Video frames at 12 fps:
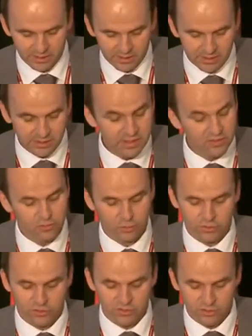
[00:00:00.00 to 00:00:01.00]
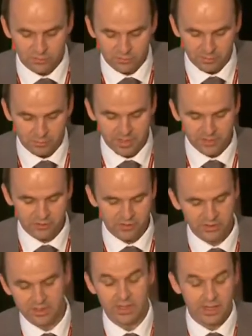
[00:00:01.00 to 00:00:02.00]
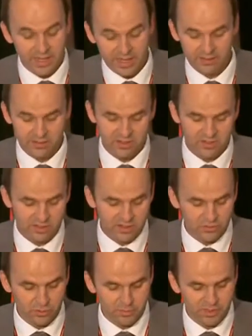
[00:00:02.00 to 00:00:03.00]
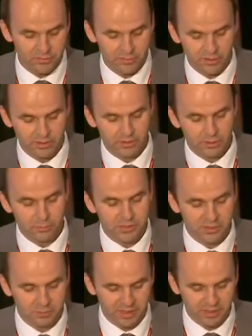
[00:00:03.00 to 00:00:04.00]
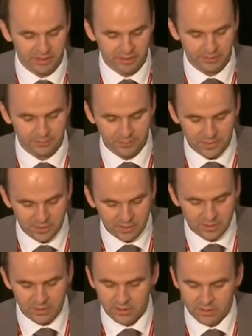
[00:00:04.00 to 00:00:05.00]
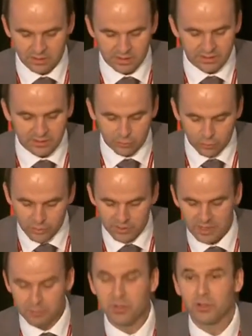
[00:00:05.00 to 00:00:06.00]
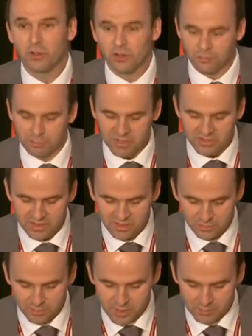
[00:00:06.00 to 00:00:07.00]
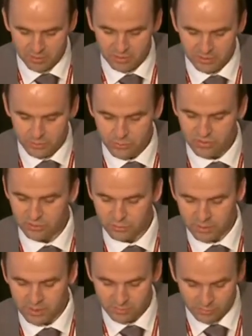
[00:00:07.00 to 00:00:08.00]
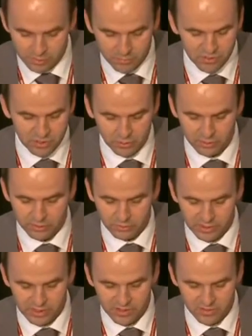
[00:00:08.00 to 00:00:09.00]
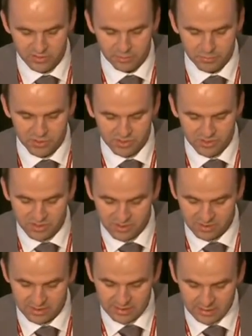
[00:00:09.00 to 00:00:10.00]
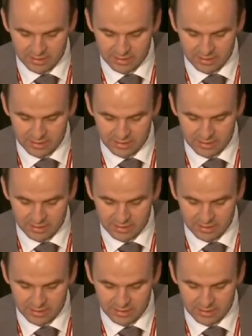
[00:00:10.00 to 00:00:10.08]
as sources of information and as an instrument for opinion making. And the growing number of business people use such platforms in order to enhance their businesses.